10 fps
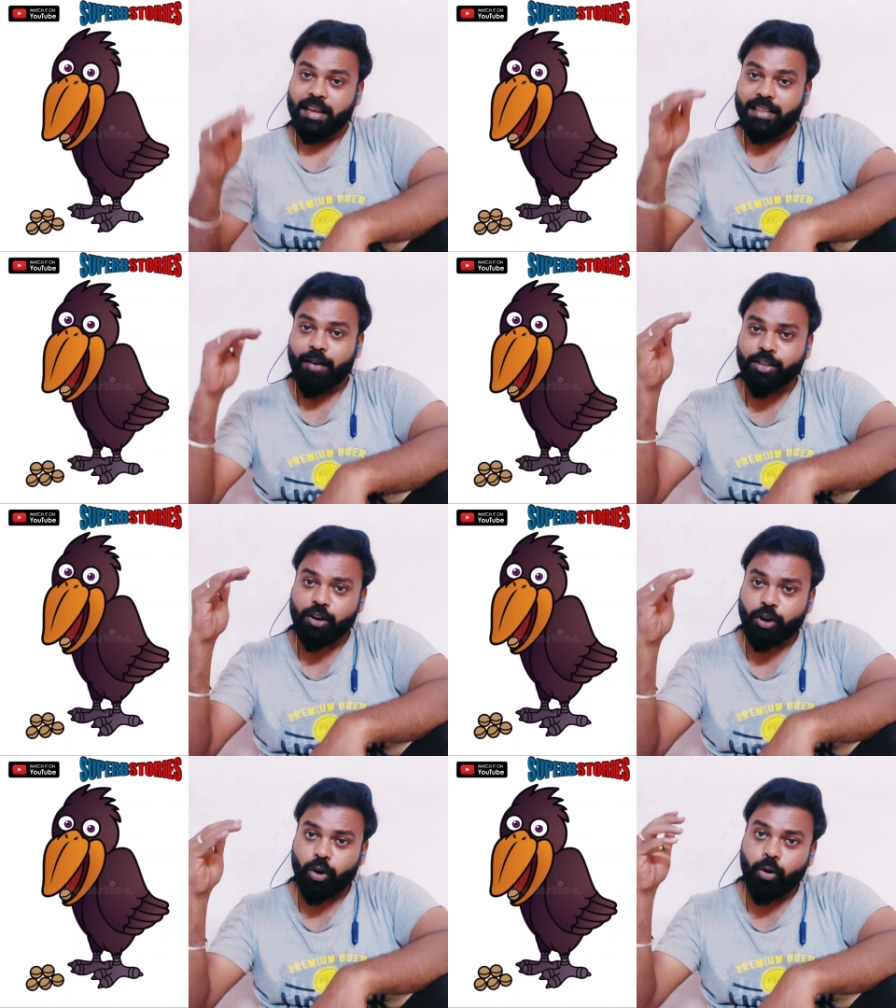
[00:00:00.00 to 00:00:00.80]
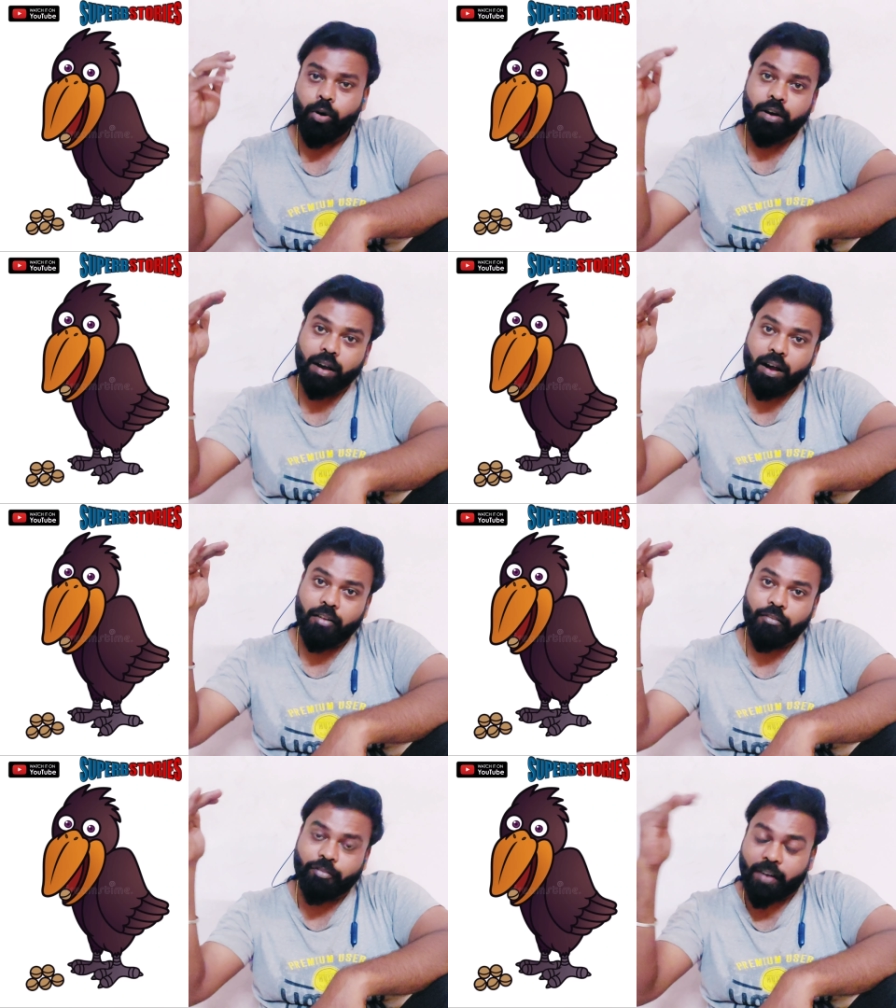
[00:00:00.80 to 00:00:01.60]
There was a crow
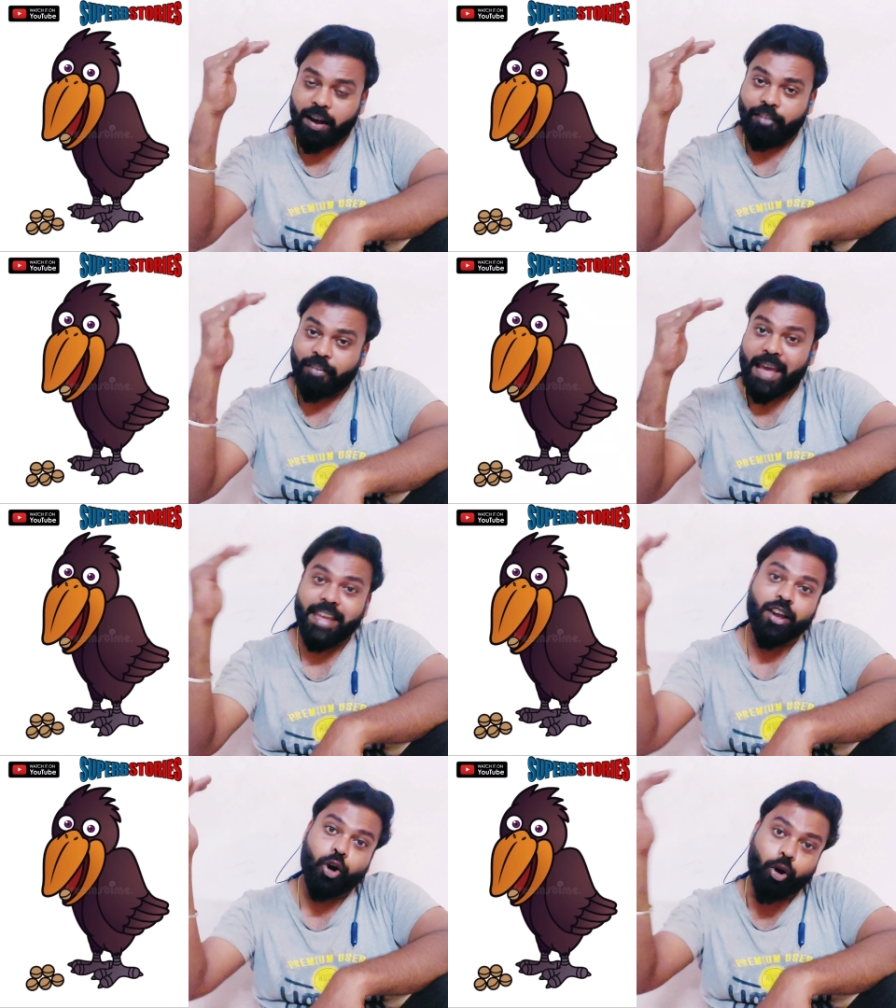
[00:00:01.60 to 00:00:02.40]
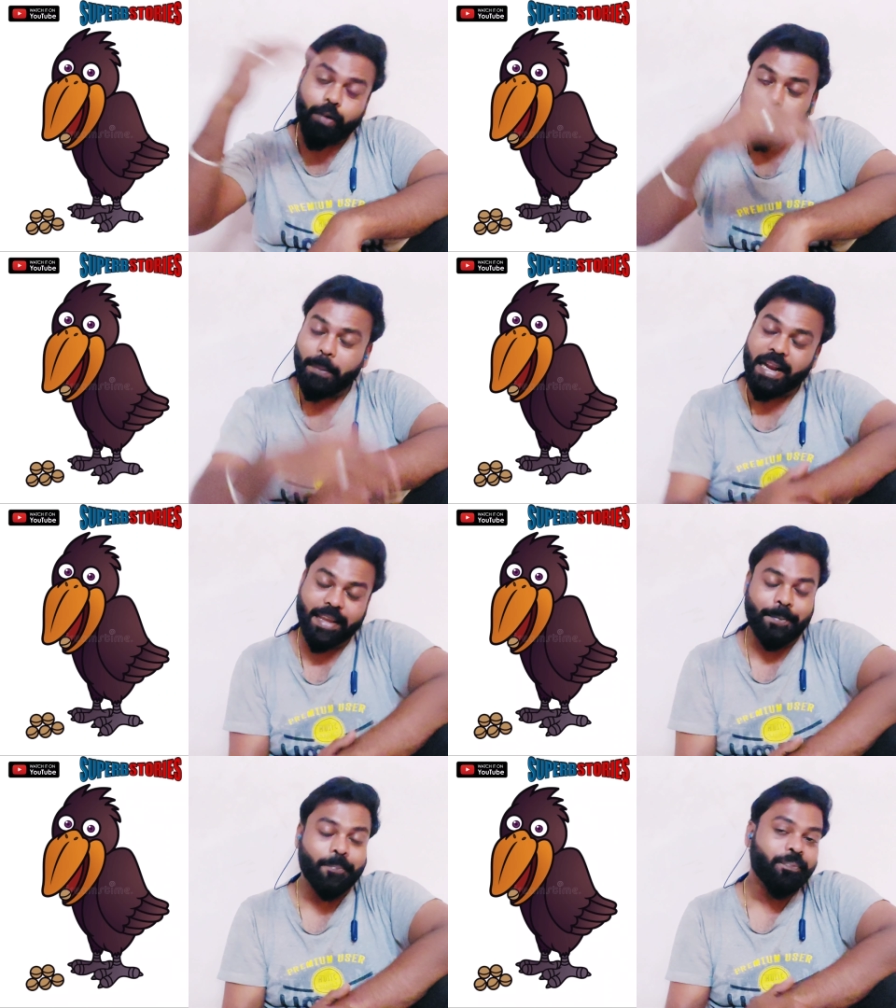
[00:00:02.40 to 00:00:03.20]
flying over a
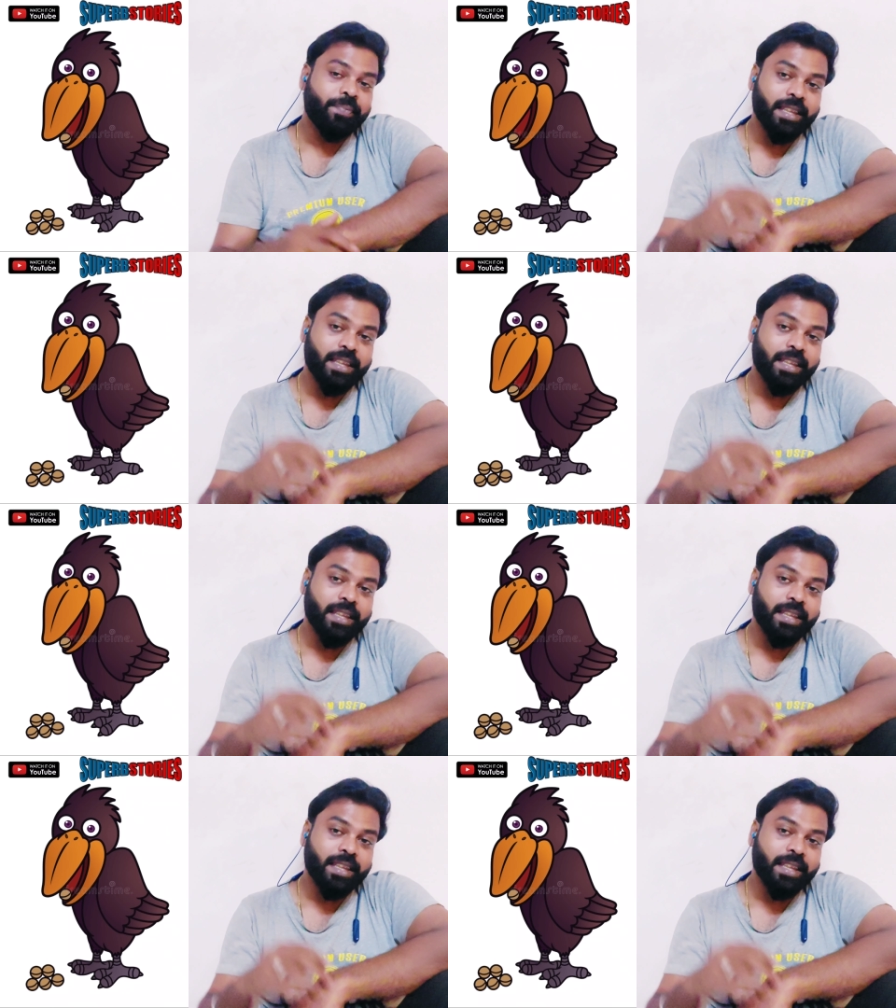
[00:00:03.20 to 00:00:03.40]
building.